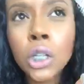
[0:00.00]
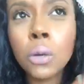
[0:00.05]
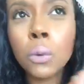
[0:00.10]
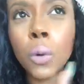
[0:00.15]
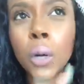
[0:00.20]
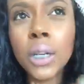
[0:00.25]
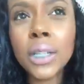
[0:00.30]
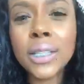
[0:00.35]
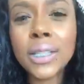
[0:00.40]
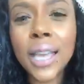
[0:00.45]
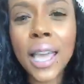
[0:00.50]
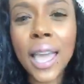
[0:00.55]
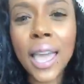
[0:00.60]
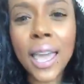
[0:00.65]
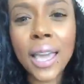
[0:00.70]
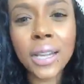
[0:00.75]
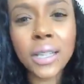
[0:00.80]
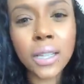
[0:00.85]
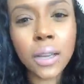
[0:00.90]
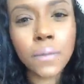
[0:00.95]
towards the
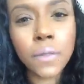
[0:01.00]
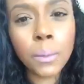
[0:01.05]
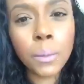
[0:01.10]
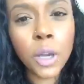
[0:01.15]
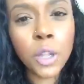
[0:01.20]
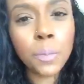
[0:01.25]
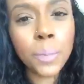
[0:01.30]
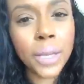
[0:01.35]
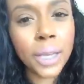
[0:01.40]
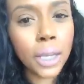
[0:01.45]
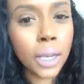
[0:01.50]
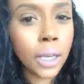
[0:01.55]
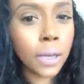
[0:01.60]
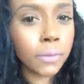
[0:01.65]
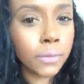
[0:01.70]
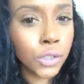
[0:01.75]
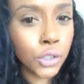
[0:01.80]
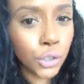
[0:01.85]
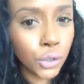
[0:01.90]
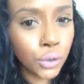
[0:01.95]
end of the month,
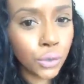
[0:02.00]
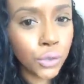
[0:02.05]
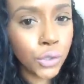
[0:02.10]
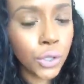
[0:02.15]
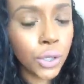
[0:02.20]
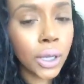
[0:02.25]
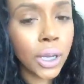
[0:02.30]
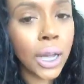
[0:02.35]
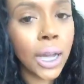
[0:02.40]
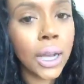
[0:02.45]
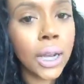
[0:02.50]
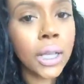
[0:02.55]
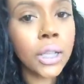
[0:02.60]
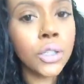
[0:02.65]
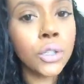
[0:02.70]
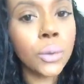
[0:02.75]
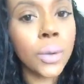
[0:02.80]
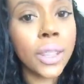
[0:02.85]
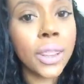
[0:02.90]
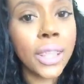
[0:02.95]
beginning of June, so you can kind
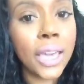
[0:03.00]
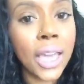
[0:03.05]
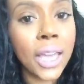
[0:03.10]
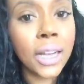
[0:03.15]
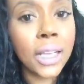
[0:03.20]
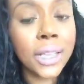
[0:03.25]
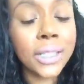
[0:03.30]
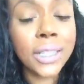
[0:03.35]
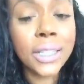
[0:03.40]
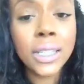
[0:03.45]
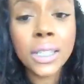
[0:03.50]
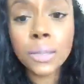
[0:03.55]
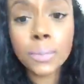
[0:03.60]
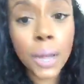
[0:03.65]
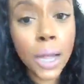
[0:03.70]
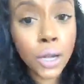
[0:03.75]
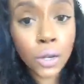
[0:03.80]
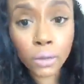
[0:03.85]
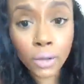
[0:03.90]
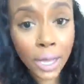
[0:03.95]
of do it then because this is
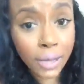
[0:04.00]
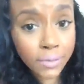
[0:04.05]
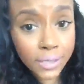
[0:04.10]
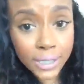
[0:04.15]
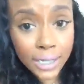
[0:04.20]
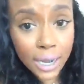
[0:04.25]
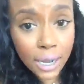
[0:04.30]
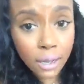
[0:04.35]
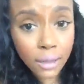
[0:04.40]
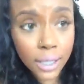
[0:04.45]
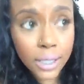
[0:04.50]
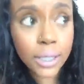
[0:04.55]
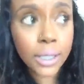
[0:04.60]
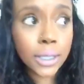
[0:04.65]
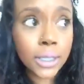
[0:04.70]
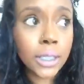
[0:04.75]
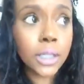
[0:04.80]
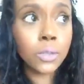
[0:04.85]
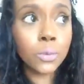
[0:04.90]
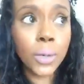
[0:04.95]
my new lifestyle. Like,
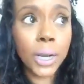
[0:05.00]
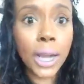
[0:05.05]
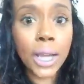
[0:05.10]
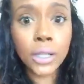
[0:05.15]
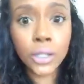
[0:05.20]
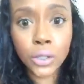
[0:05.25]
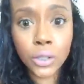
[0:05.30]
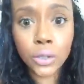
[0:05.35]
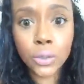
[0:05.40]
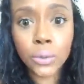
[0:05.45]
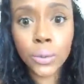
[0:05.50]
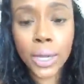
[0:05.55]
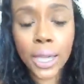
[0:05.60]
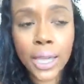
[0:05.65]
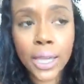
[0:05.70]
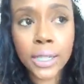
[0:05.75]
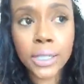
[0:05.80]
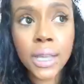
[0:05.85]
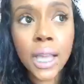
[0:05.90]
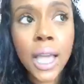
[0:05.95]
this is what I do.
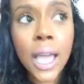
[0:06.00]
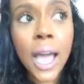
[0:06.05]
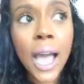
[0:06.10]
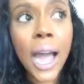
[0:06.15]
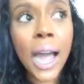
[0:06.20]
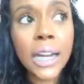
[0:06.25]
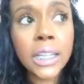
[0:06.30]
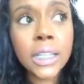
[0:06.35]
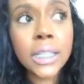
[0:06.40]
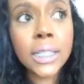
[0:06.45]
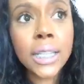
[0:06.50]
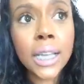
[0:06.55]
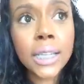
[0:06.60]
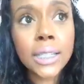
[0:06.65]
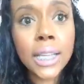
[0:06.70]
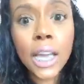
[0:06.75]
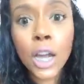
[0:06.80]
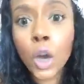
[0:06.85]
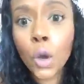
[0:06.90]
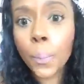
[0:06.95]
And I just
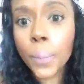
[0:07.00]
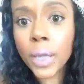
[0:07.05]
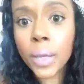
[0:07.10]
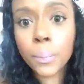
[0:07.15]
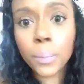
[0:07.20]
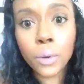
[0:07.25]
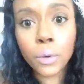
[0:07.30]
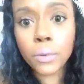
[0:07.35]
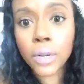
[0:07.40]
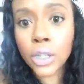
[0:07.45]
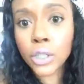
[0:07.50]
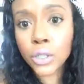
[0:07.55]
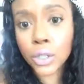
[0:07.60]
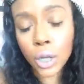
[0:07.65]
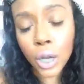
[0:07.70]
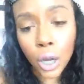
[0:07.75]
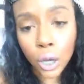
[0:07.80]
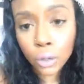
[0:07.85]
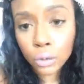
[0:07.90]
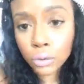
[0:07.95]
like to help people reach
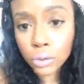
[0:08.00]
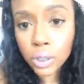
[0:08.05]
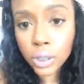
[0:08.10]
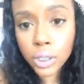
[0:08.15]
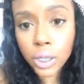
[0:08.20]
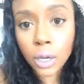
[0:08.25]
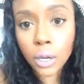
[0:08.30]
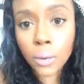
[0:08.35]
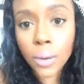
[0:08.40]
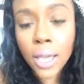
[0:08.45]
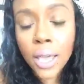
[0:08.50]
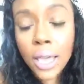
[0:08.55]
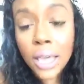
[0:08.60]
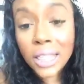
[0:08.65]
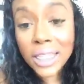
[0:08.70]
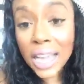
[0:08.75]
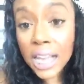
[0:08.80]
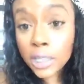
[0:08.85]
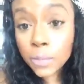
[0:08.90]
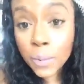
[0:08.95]
their goals. So
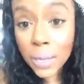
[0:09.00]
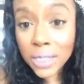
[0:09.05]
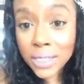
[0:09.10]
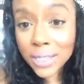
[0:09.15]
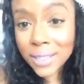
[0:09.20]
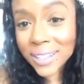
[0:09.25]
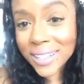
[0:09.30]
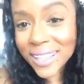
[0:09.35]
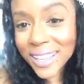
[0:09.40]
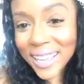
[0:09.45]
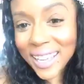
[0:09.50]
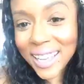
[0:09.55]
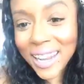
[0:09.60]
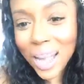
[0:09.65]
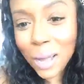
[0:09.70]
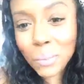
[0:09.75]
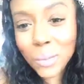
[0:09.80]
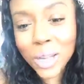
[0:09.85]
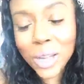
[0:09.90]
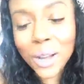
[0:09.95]
that's basically
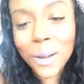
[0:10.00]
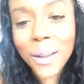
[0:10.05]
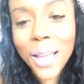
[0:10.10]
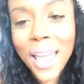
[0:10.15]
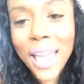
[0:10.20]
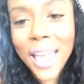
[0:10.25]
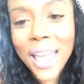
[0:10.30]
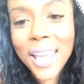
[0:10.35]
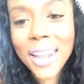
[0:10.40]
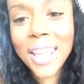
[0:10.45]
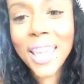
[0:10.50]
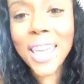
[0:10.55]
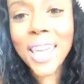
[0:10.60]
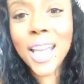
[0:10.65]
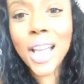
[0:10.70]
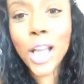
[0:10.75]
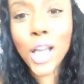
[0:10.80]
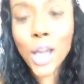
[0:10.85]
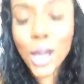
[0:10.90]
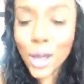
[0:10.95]
it. I'm going to go ahead
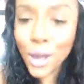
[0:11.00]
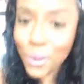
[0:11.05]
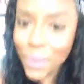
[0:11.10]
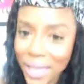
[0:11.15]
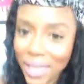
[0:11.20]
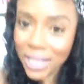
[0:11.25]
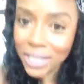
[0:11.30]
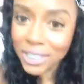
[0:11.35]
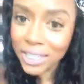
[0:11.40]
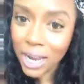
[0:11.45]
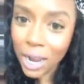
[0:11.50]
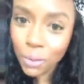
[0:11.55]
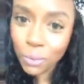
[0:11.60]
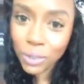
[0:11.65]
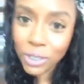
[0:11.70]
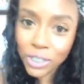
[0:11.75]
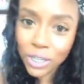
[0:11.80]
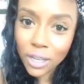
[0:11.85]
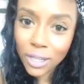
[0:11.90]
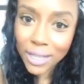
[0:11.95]
and go and chat
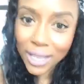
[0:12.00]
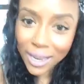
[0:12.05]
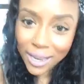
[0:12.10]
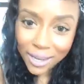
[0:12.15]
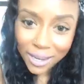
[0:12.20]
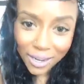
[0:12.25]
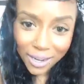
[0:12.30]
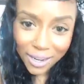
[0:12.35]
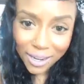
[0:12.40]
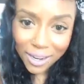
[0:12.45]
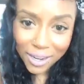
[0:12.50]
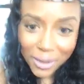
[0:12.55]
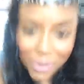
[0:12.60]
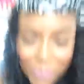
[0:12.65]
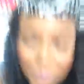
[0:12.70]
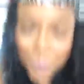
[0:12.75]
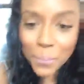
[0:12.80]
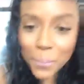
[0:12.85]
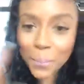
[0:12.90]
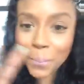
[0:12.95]
with y'all later.
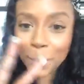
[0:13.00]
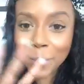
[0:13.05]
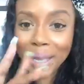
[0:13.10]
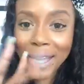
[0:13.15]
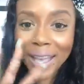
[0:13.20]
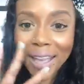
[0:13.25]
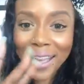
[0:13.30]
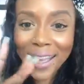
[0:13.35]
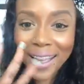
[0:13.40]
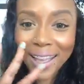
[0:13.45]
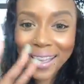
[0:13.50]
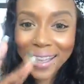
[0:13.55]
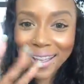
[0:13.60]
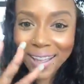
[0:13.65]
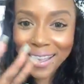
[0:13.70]
Bye.